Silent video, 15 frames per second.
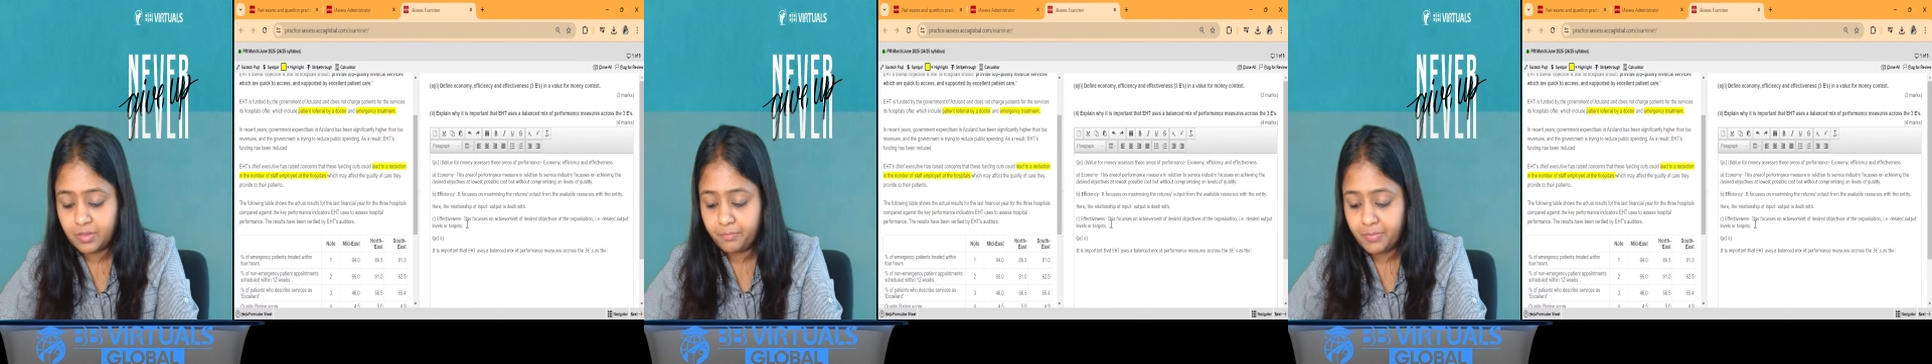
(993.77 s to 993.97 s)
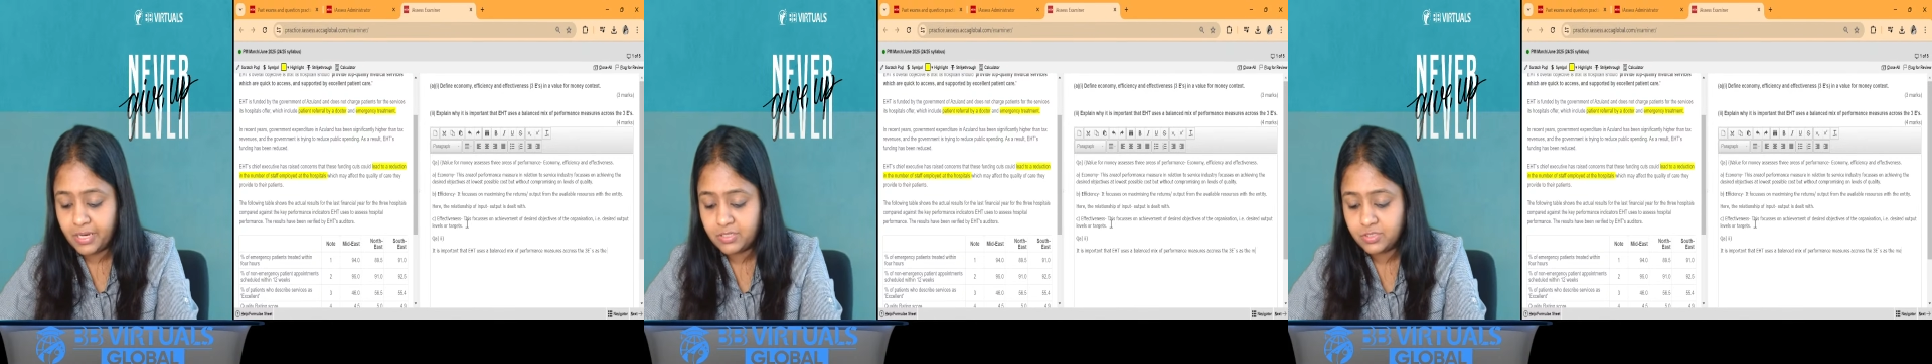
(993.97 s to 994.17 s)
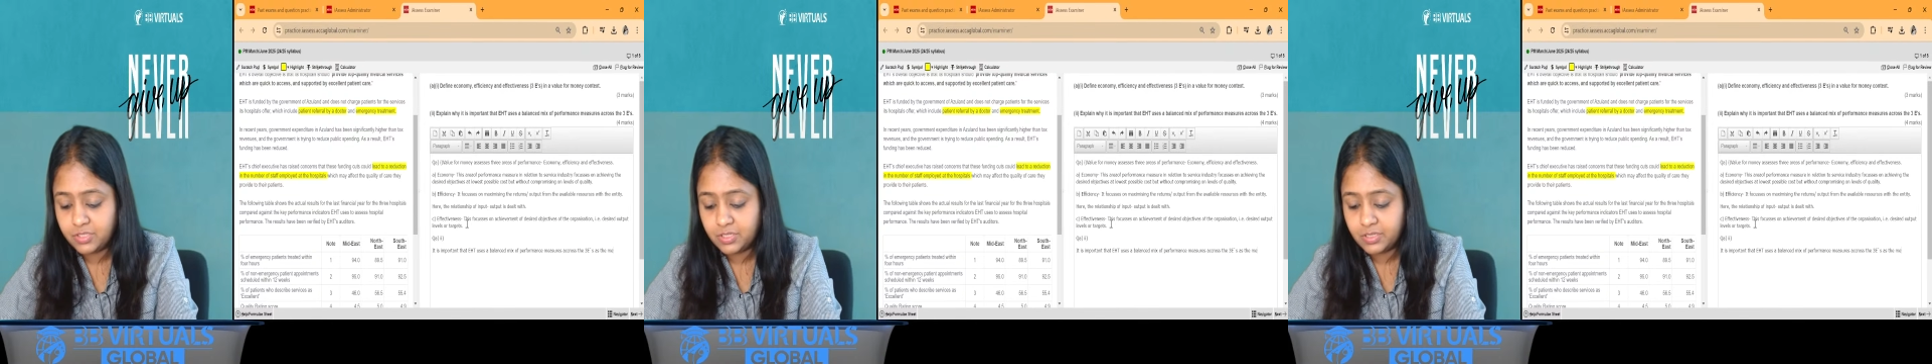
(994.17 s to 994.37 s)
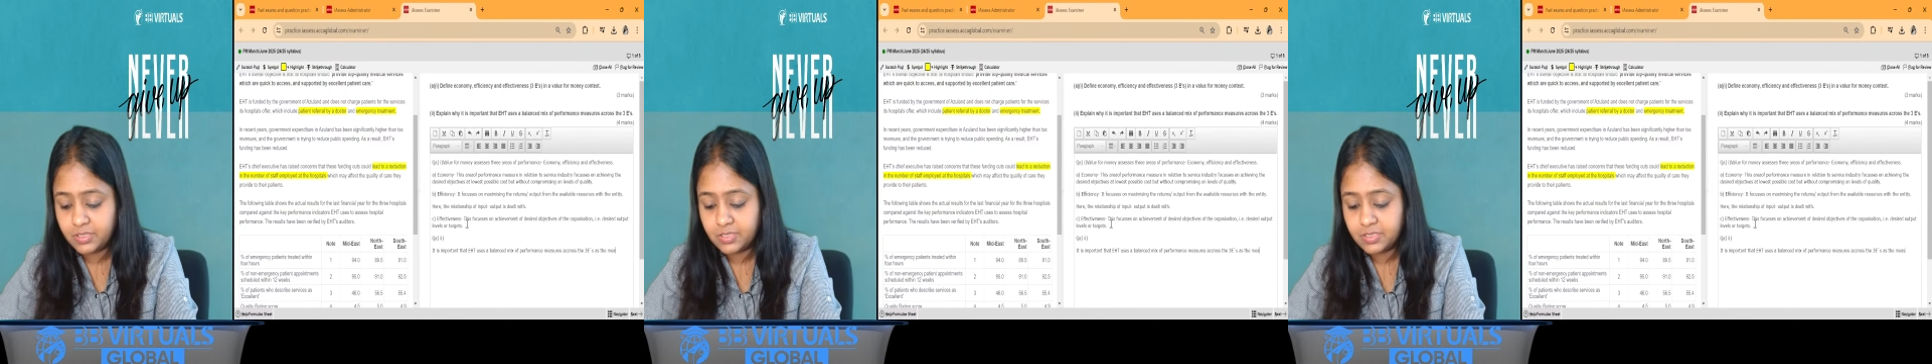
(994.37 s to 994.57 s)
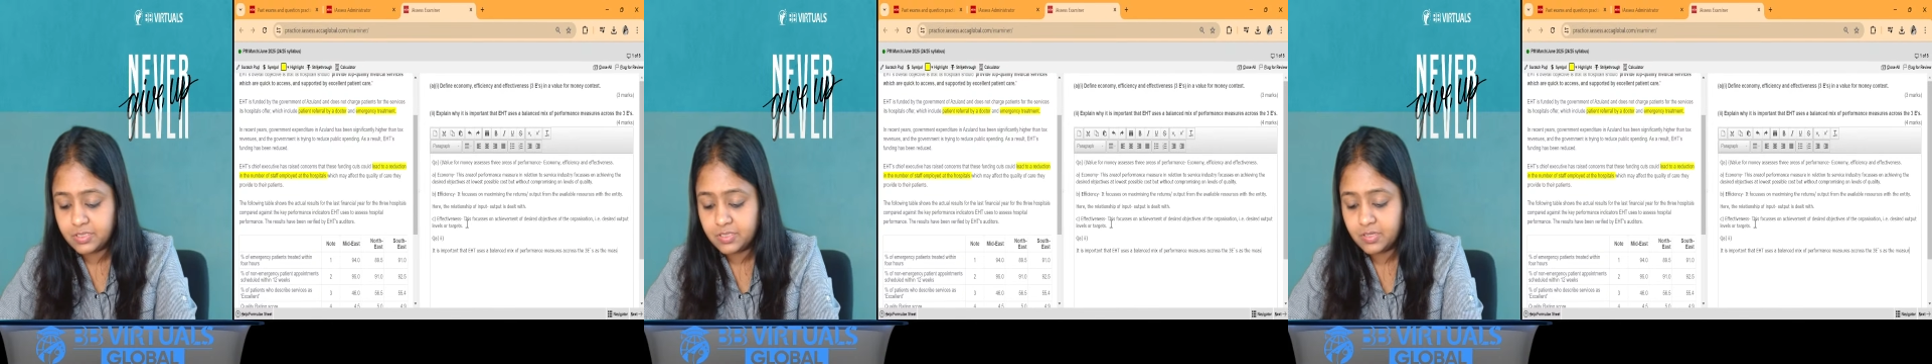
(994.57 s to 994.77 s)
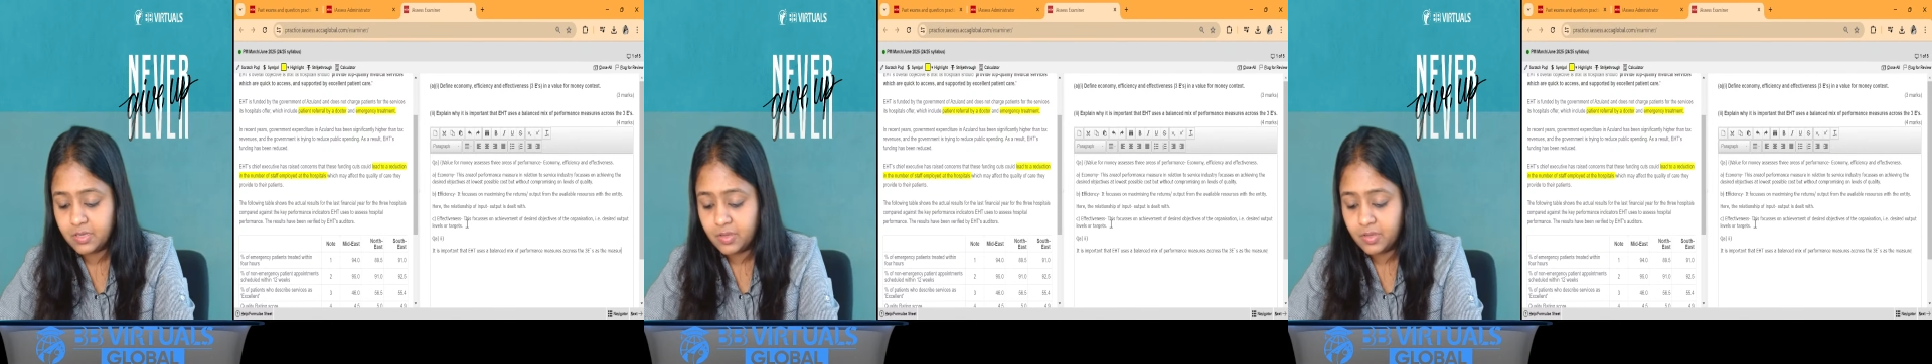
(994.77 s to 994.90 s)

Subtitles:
measures